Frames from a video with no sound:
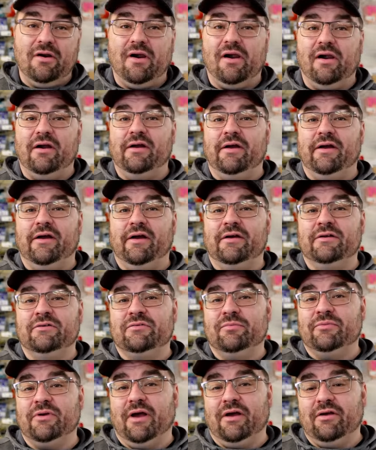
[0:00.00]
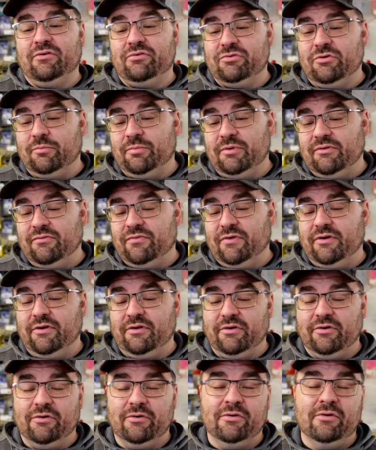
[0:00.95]
I had some guys showing me a
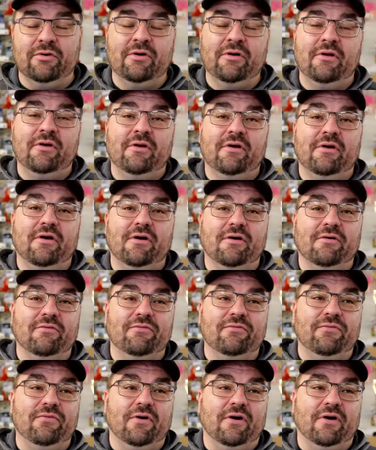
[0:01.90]
video of